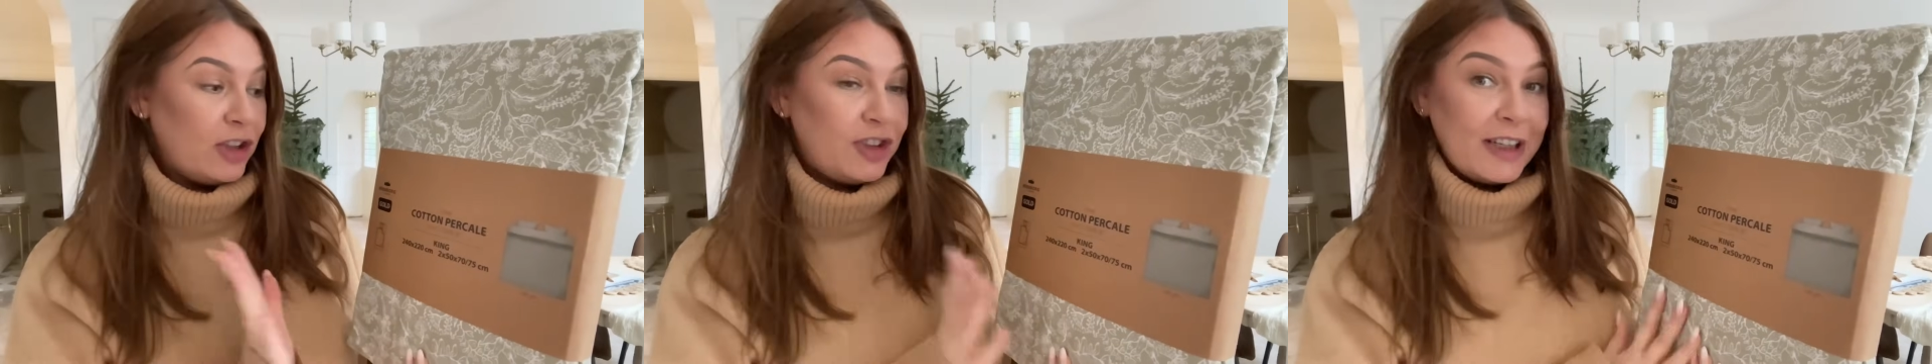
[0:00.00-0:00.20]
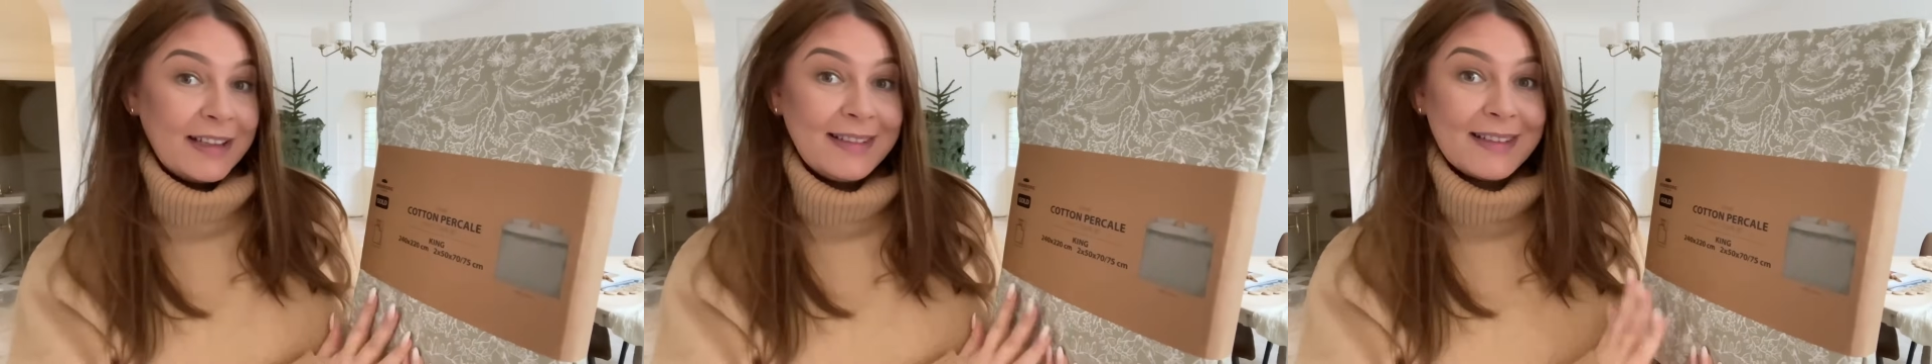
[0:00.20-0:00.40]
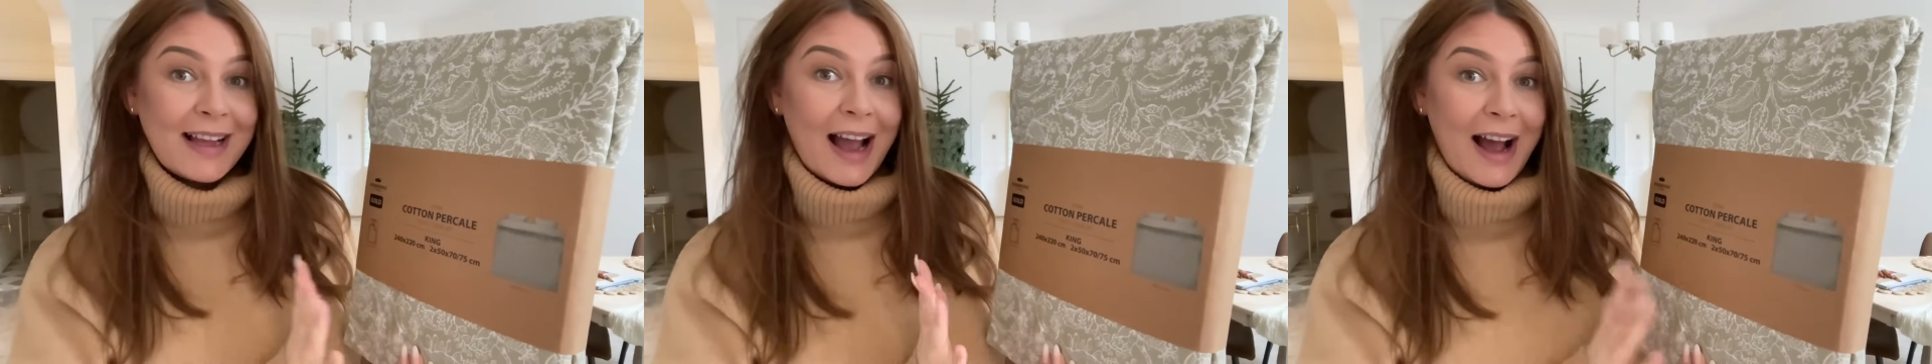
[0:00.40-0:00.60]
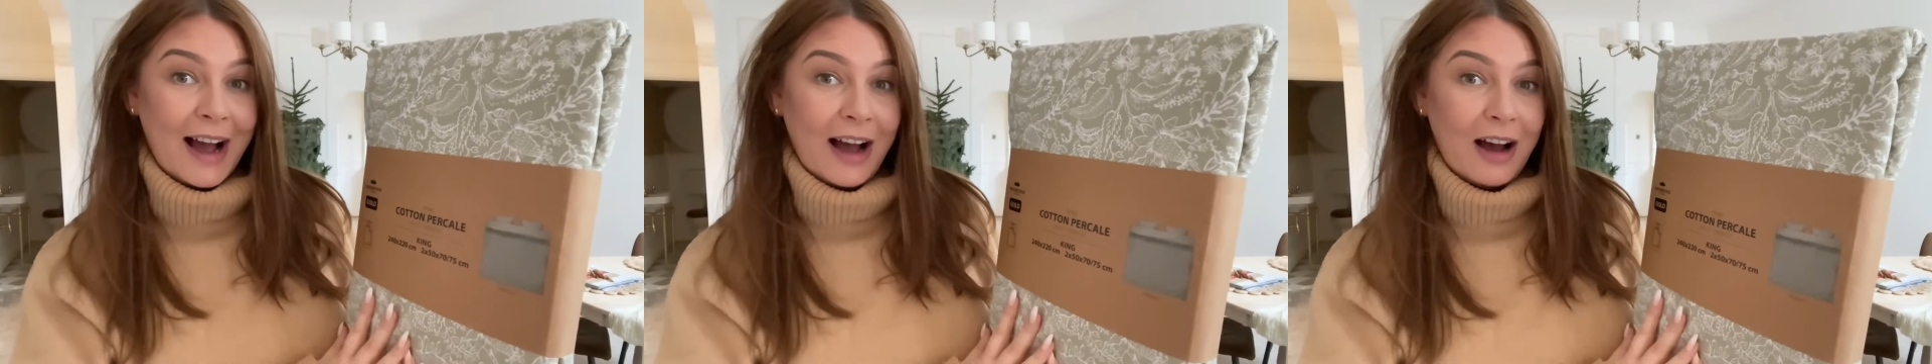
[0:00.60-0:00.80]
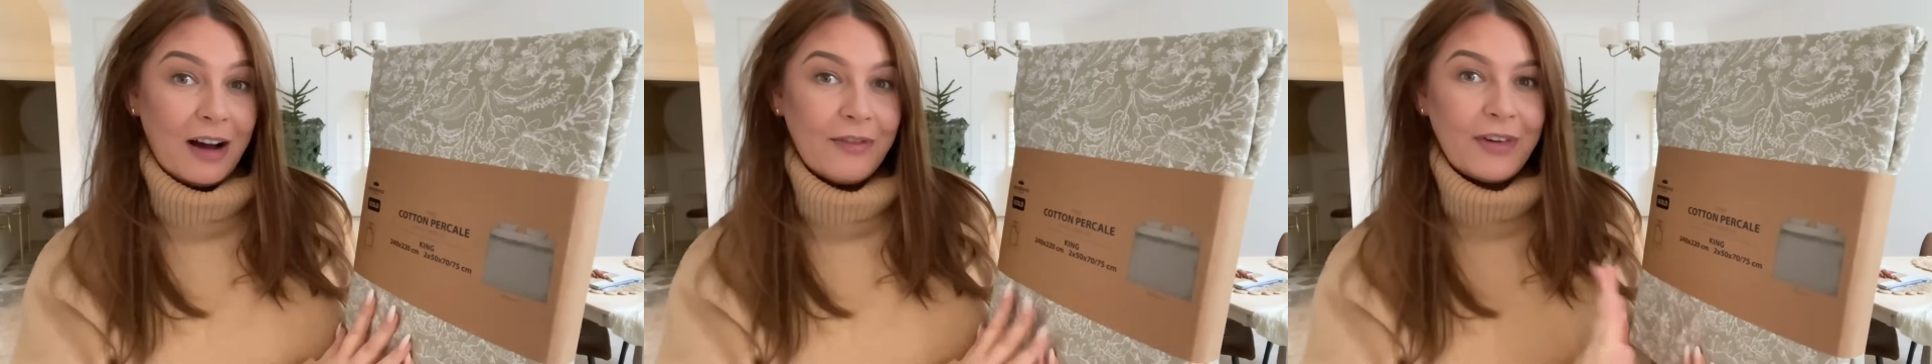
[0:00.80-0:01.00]
Jisc
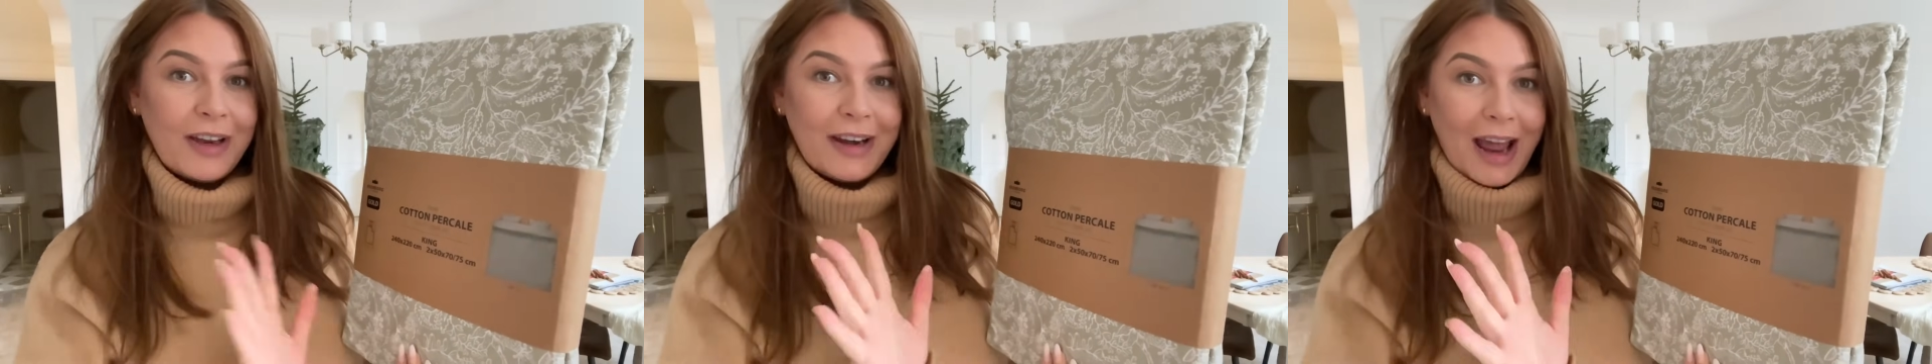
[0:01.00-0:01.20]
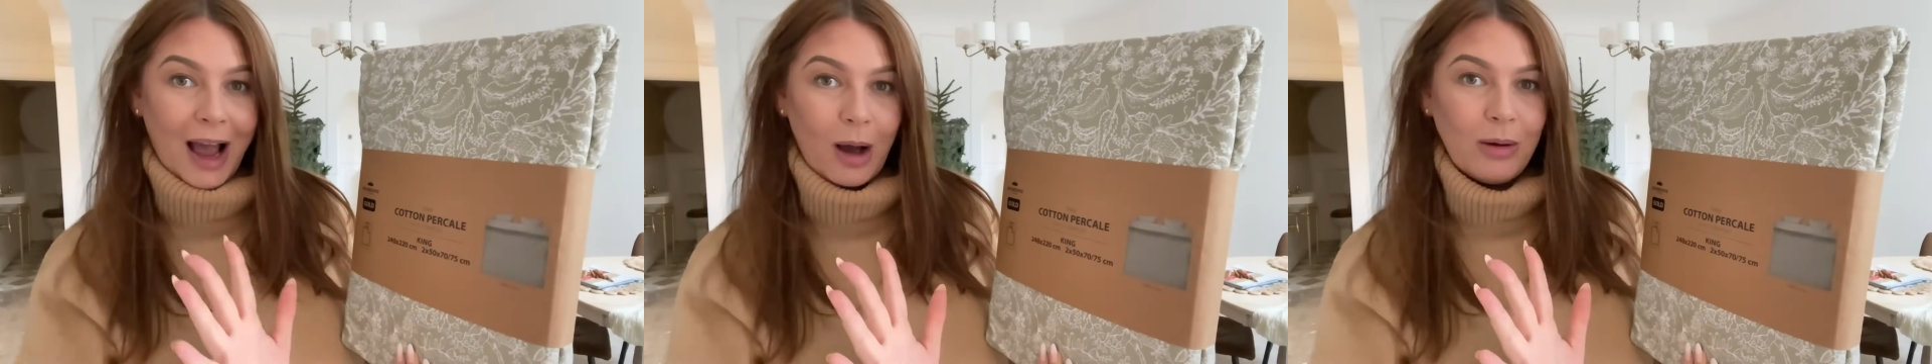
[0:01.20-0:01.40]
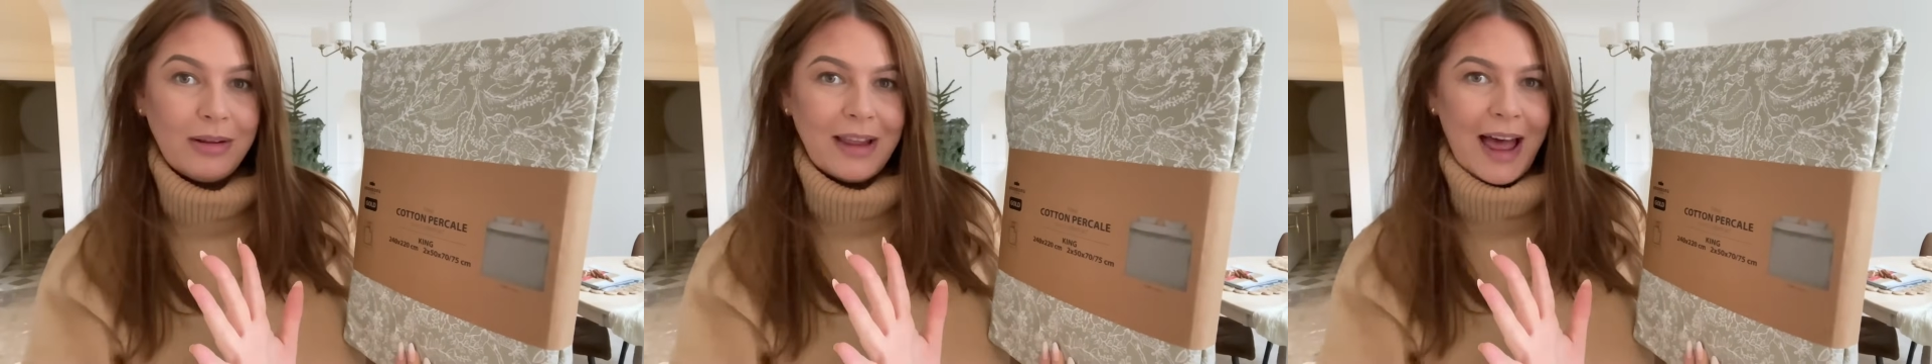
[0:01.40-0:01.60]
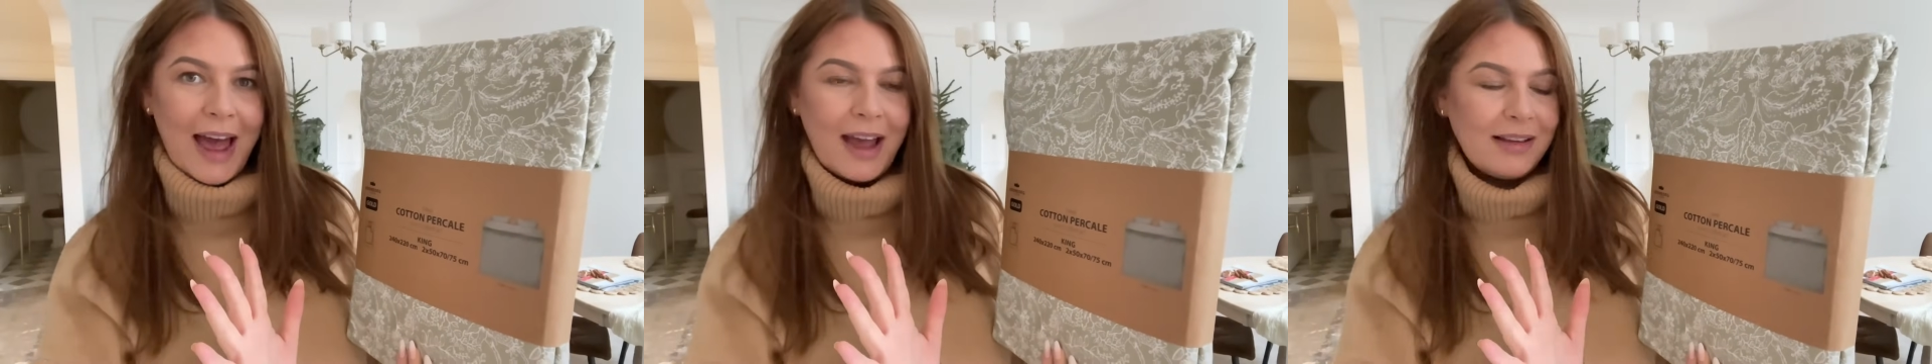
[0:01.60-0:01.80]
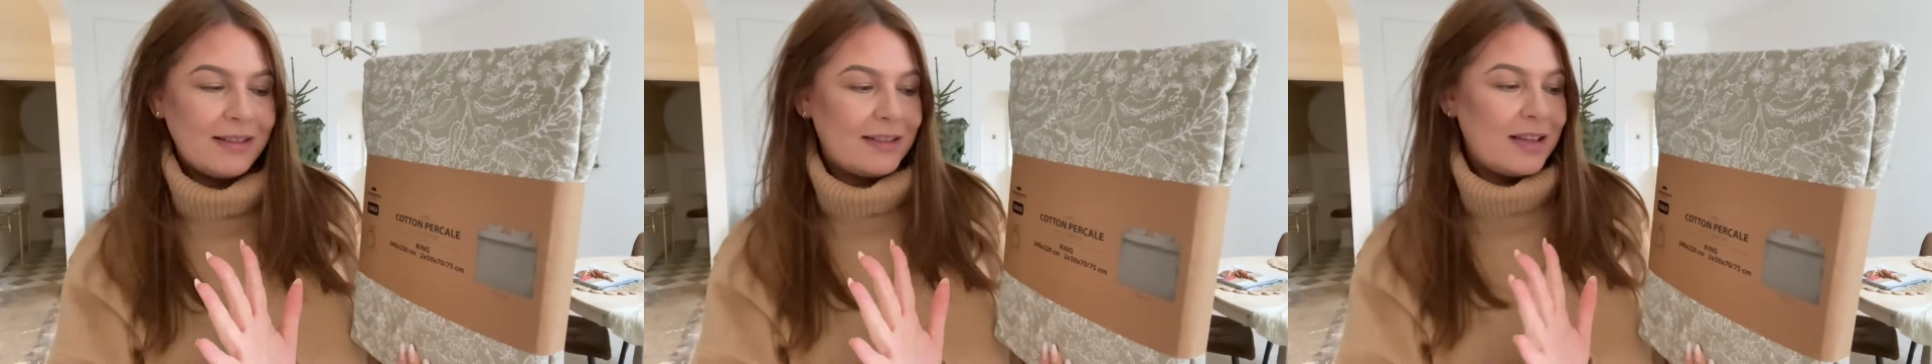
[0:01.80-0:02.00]
have an
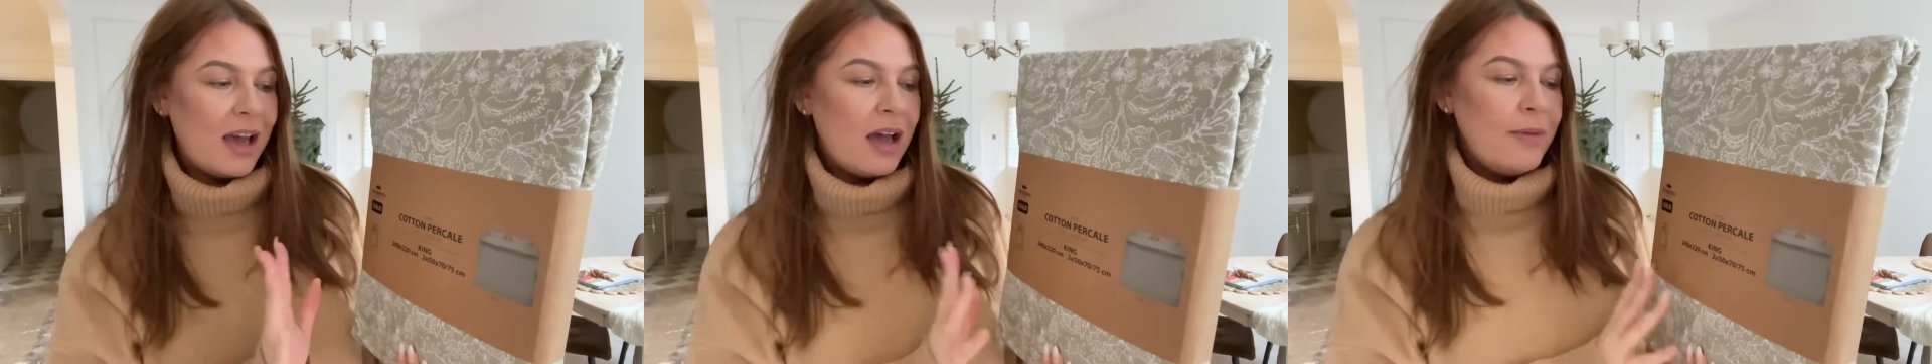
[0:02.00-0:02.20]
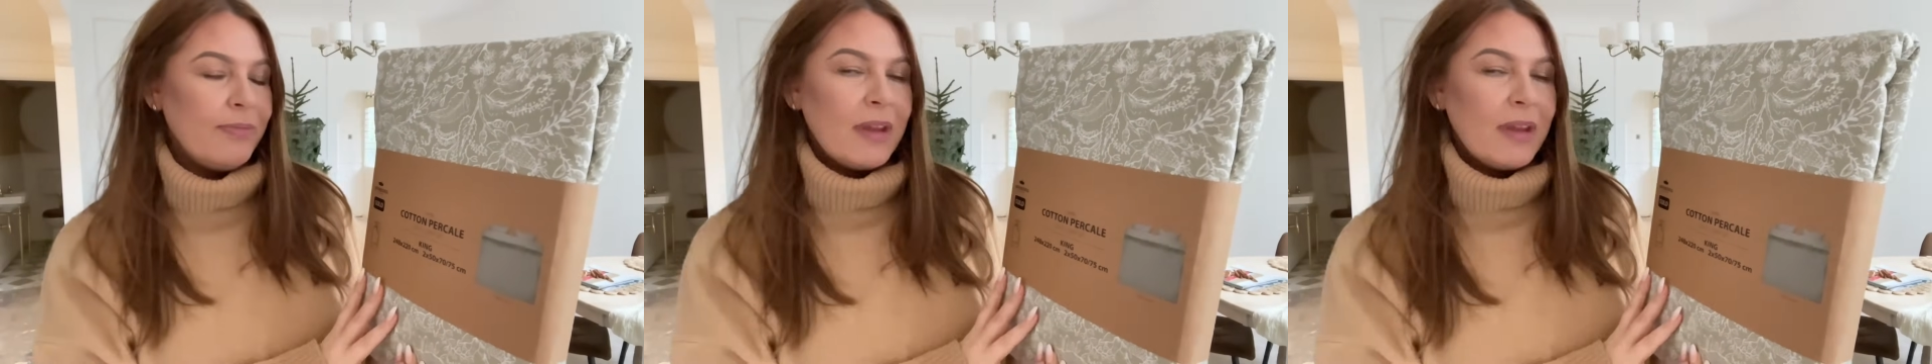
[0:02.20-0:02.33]
outlet